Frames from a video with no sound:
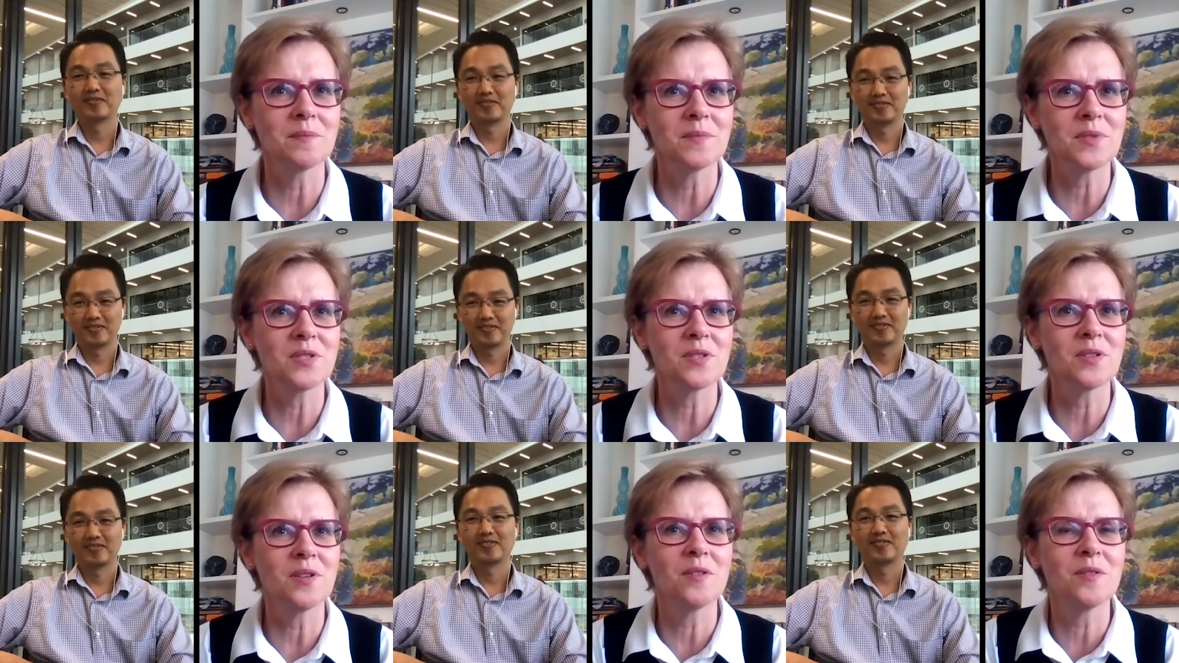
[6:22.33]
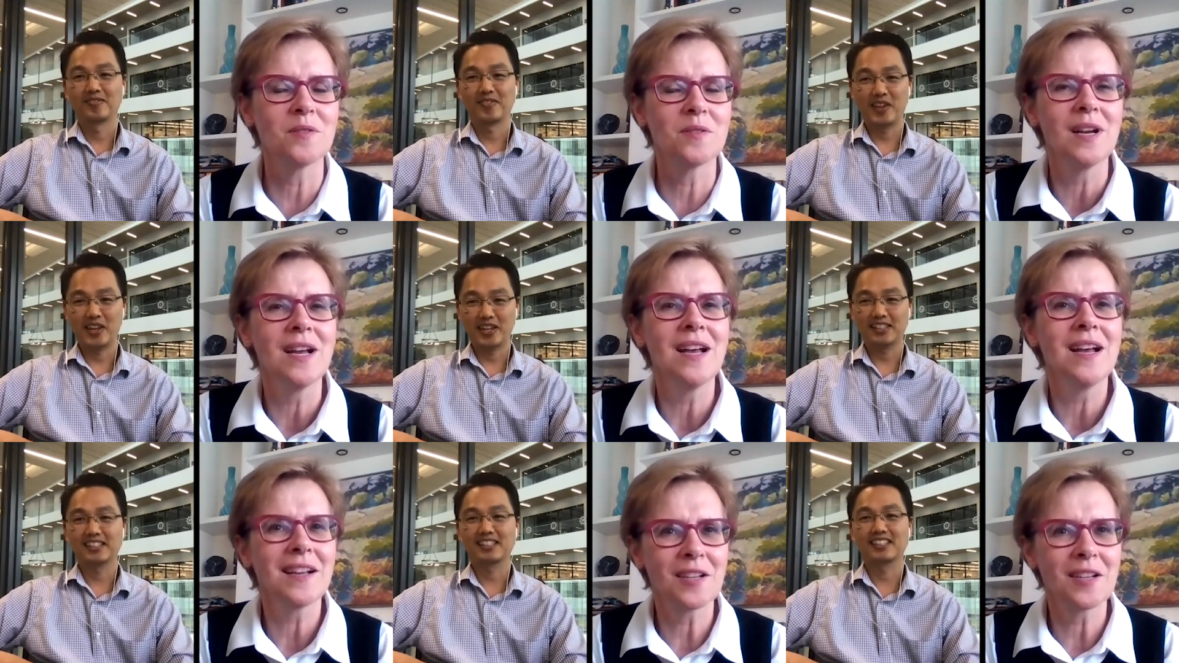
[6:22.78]
Speaker 1: So,
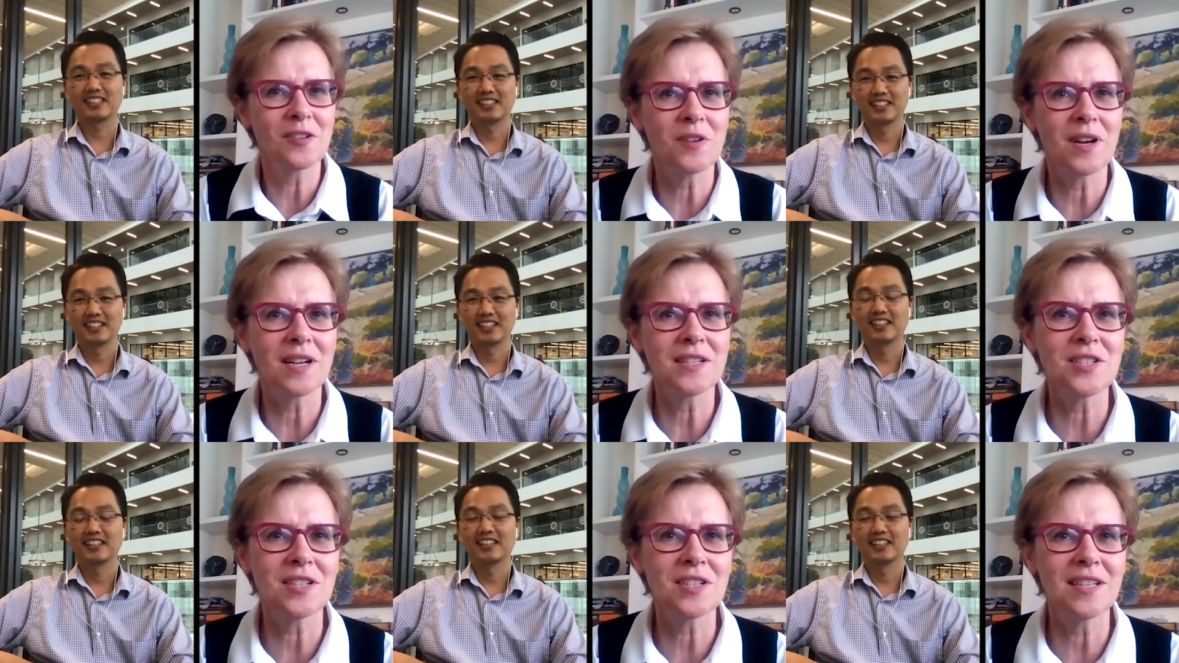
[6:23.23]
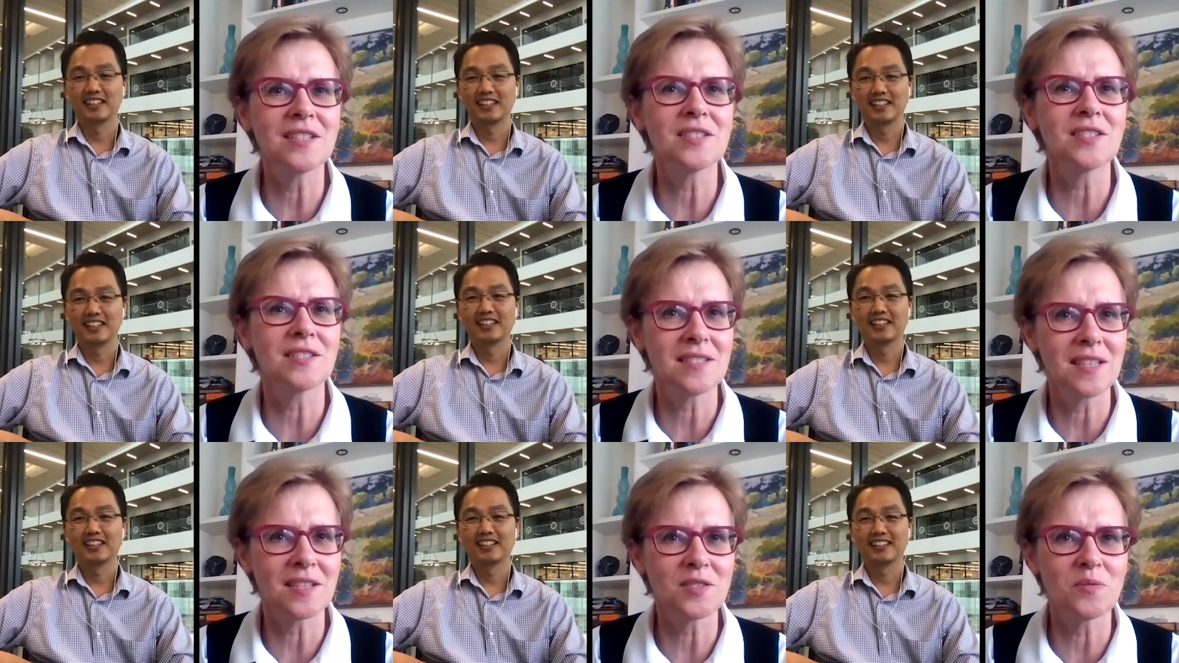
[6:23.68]

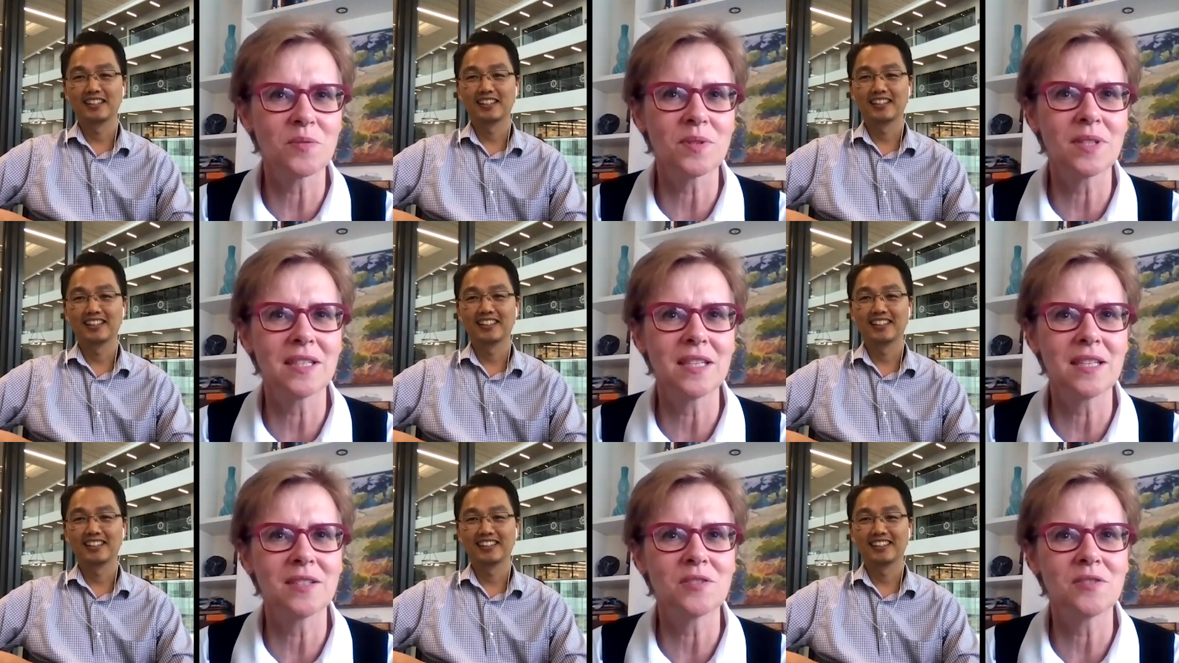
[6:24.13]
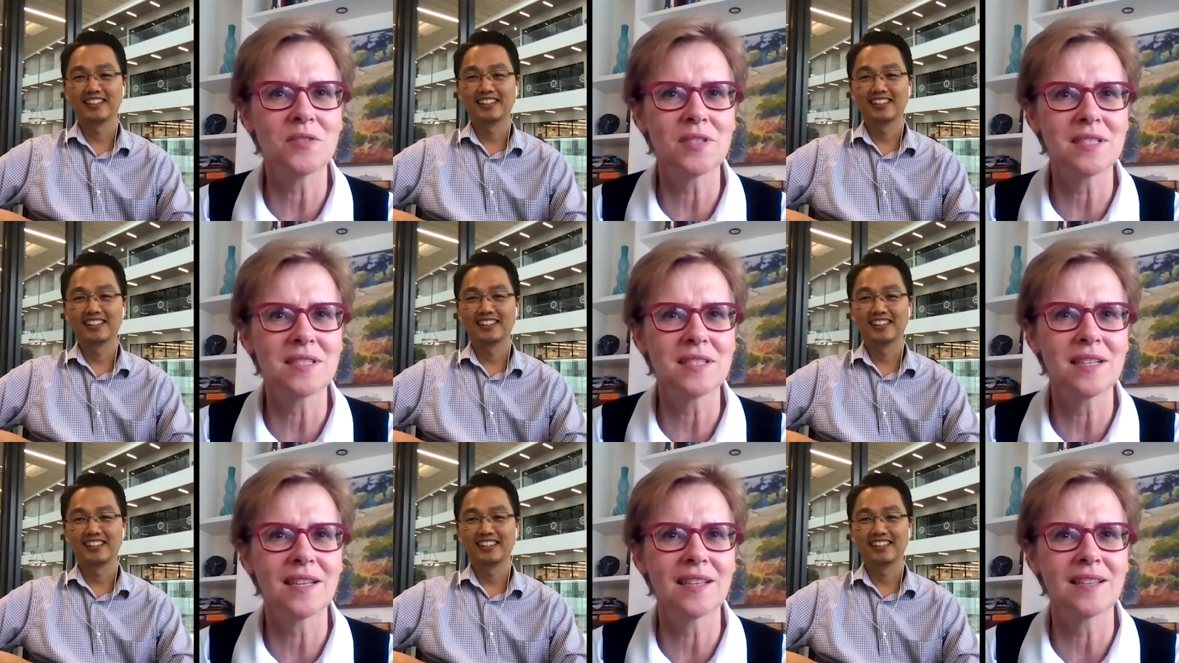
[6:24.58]
congratulations. That's really
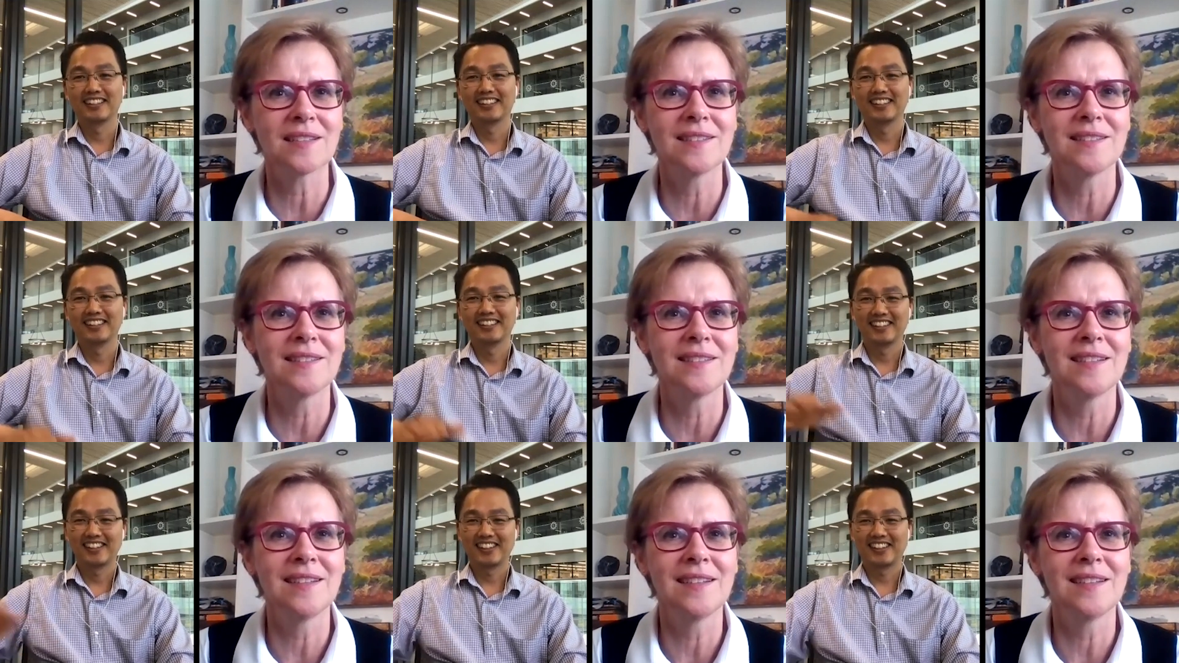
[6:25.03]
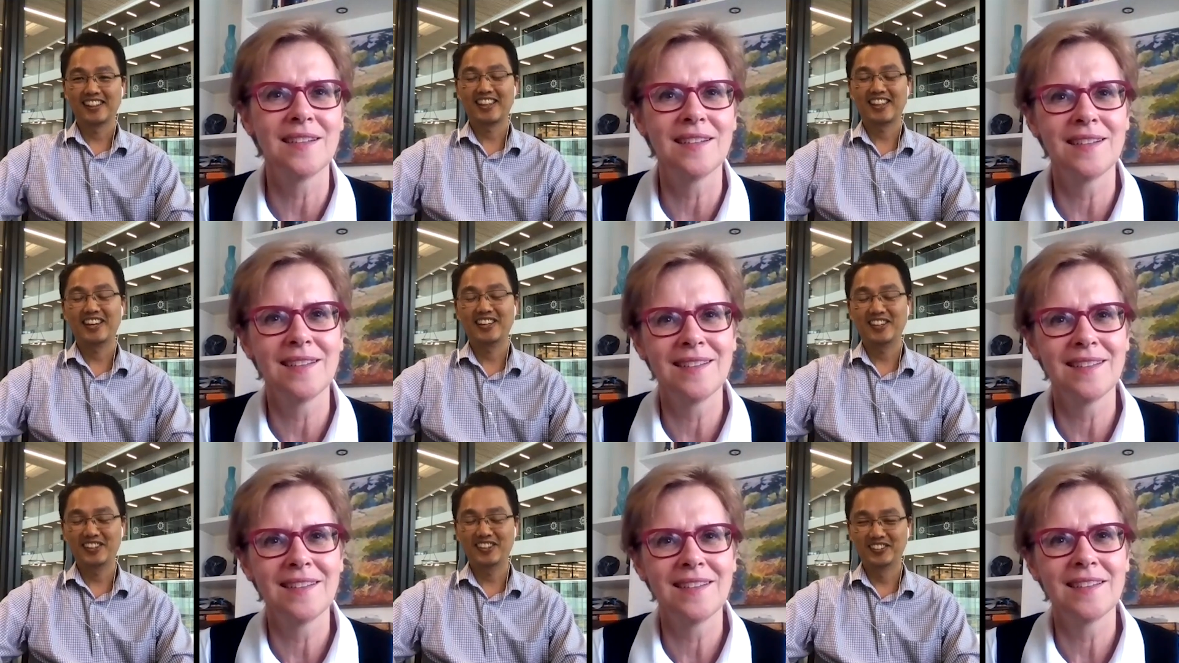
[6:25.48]
interesting. Thank you.
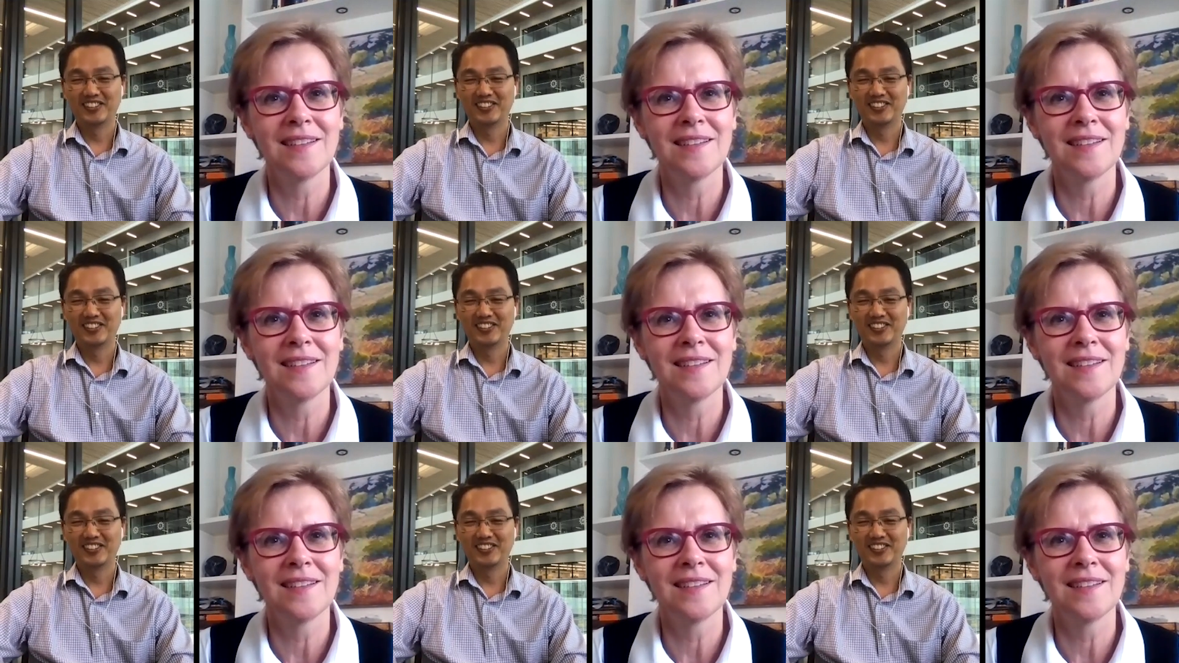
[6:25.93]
